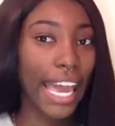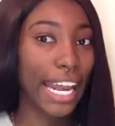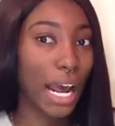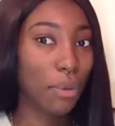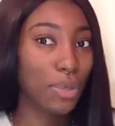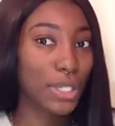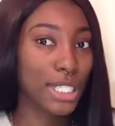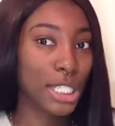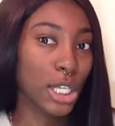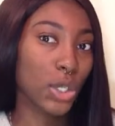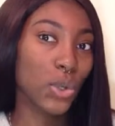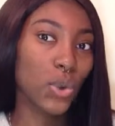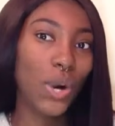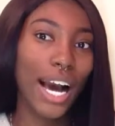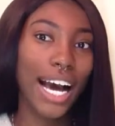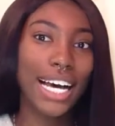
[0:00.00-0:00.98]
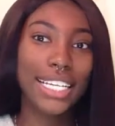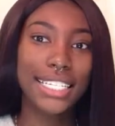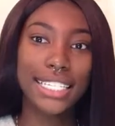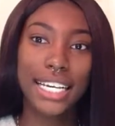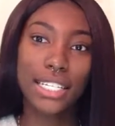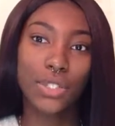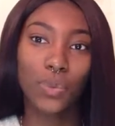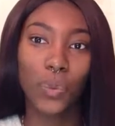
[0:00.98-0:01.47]
And I will see you guys
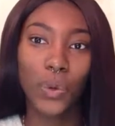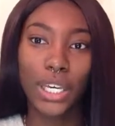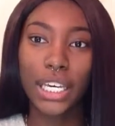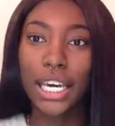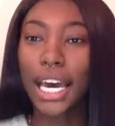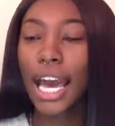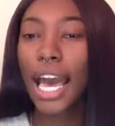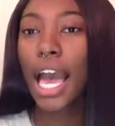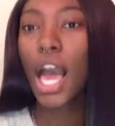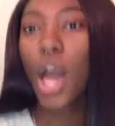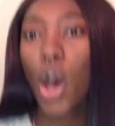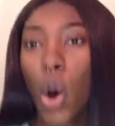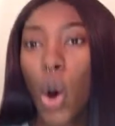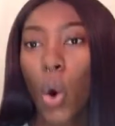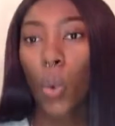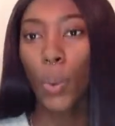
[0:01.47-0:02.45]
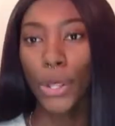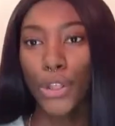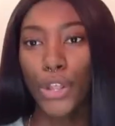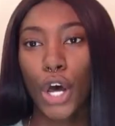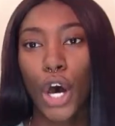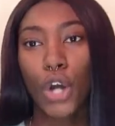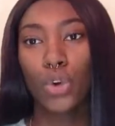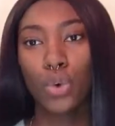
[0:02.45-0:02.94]
next week
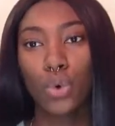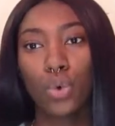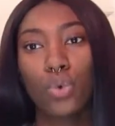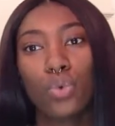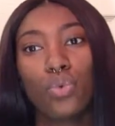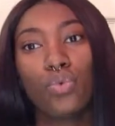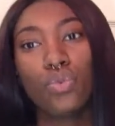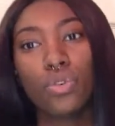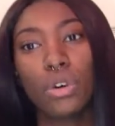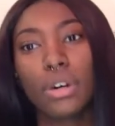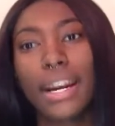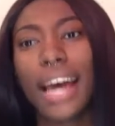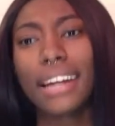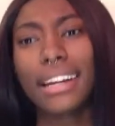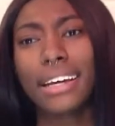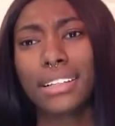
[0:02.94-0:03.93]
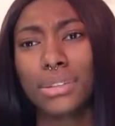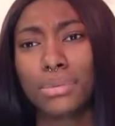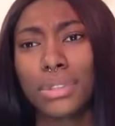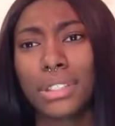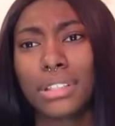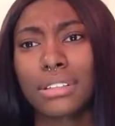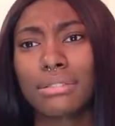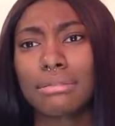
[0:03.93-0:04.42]
with a new, not next
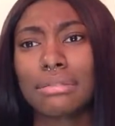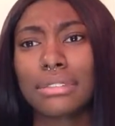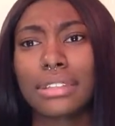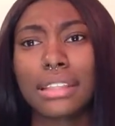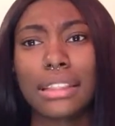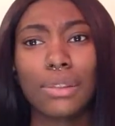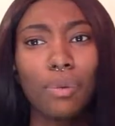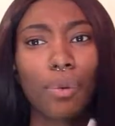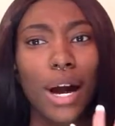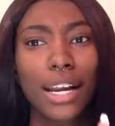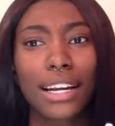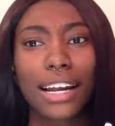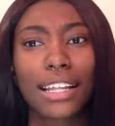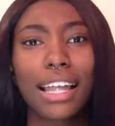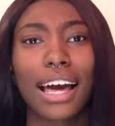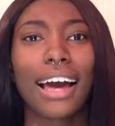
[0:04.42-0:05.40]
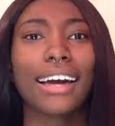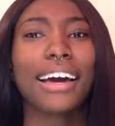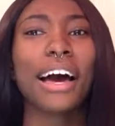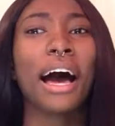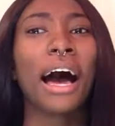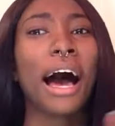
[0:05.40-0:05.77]
week. Why did I lie?